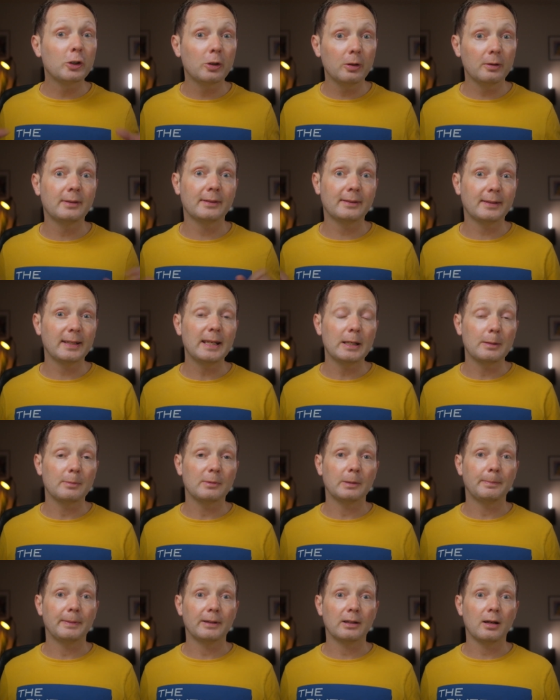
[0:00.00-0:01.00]
could
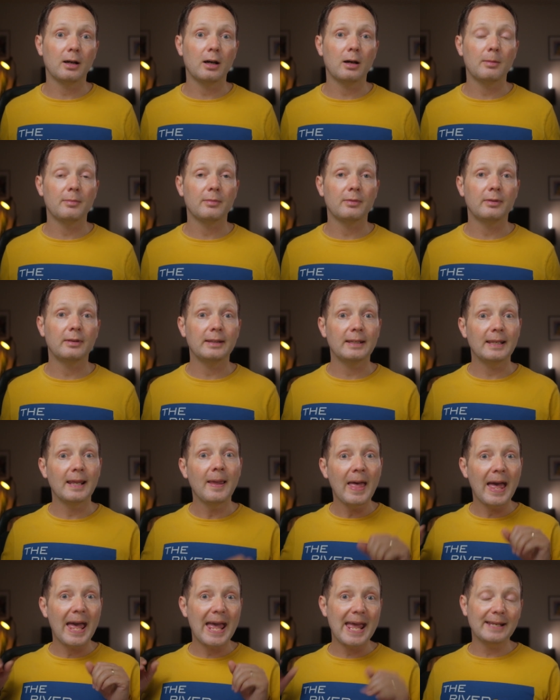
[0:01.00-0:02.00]
Teams become the
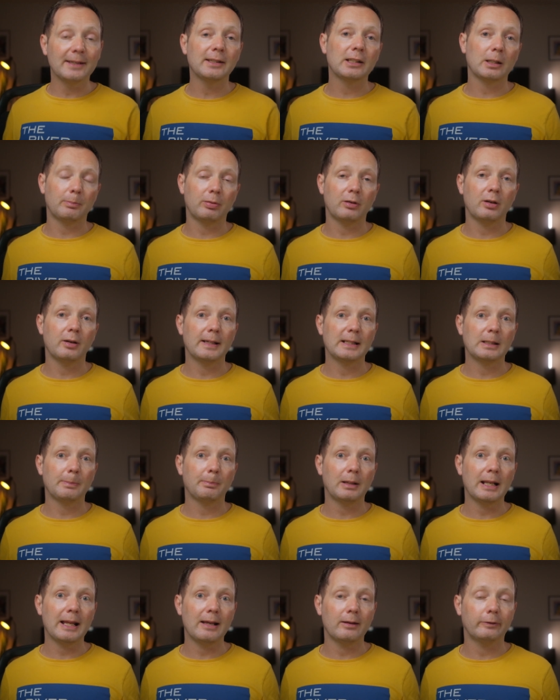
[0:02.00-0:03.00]
enterprise
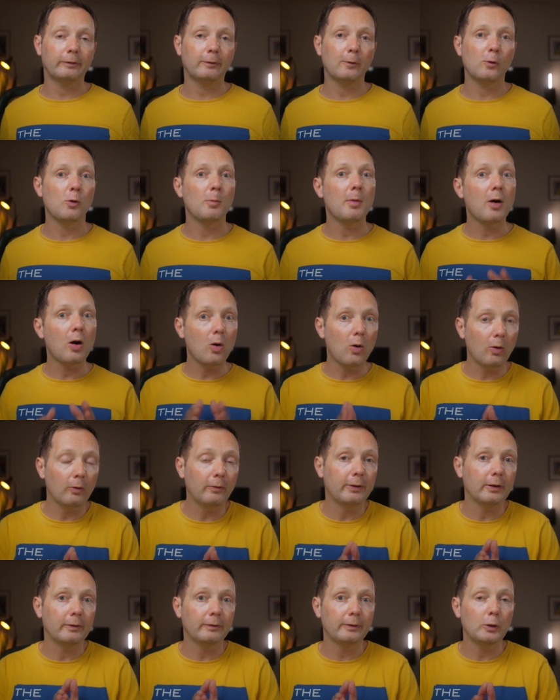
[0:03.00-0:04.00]
platform
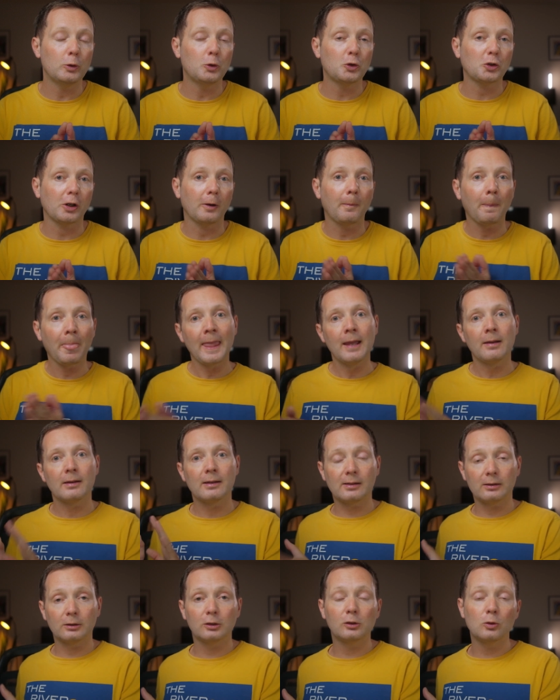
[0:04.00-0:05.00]
of the future?
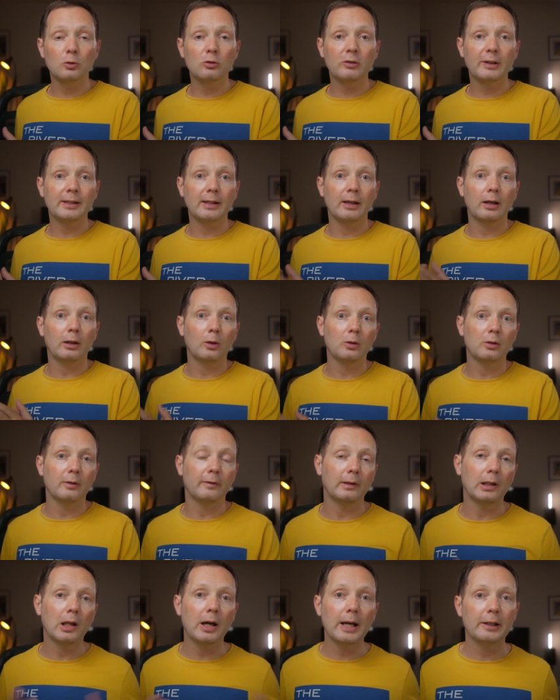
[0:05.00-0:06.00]
Because there are already a lot
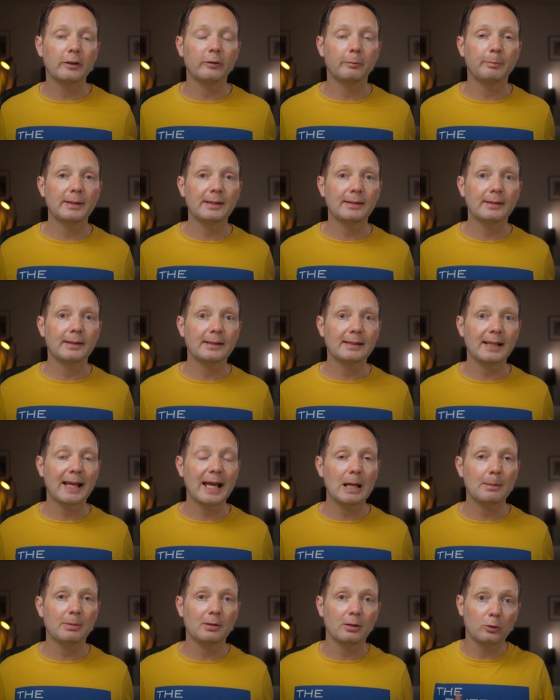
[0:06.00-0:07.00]
of line of business
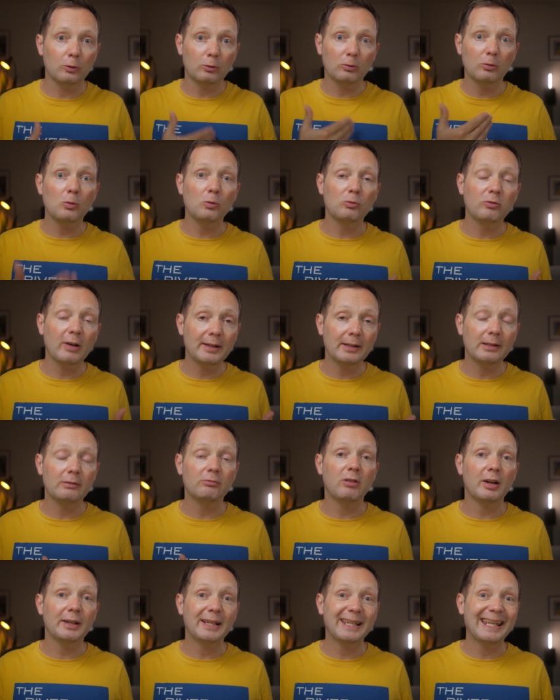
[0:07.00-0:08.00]
apps that are already
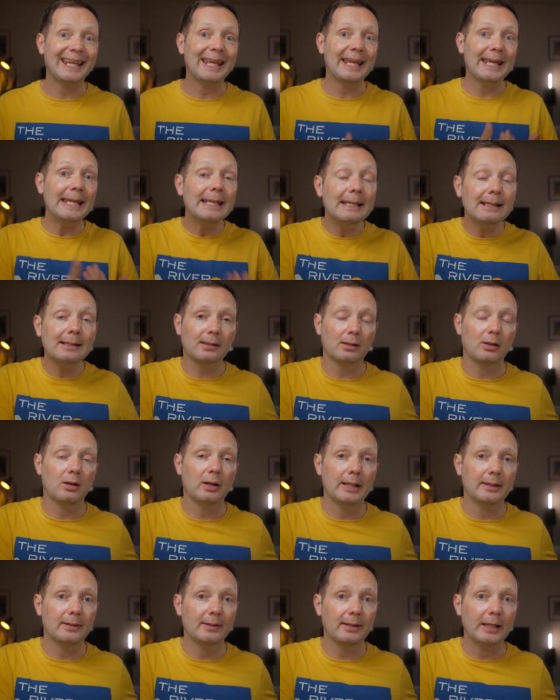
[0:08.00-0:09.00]
running
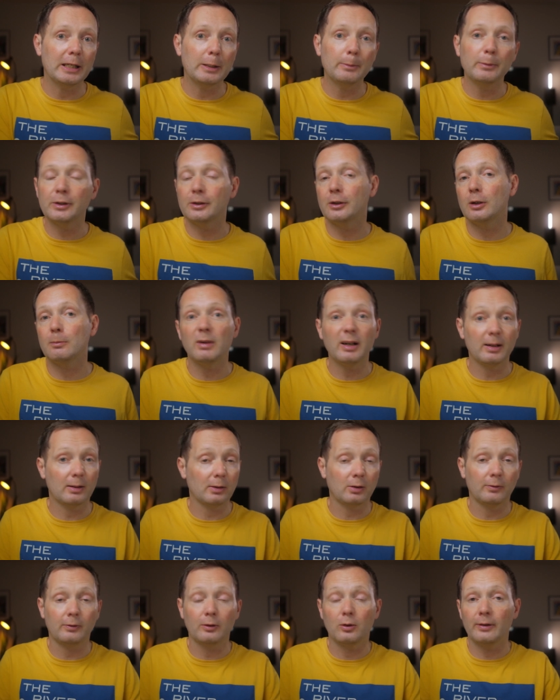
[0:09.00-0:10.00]
inside Teams. You know,
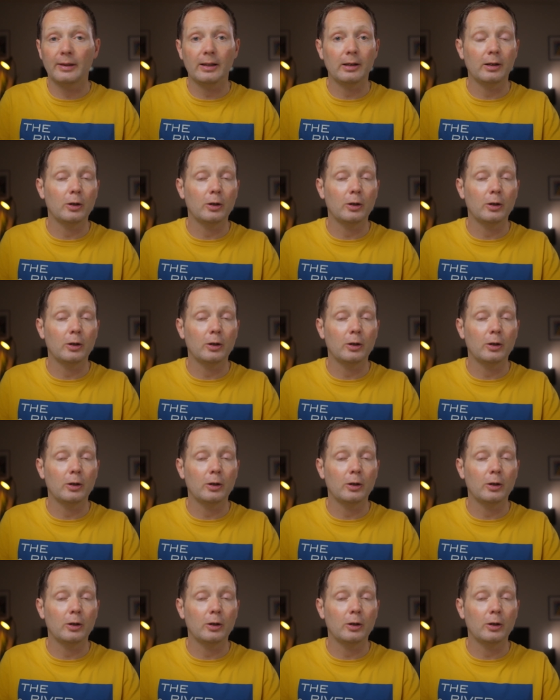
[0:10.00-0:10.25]
Microsoft have got their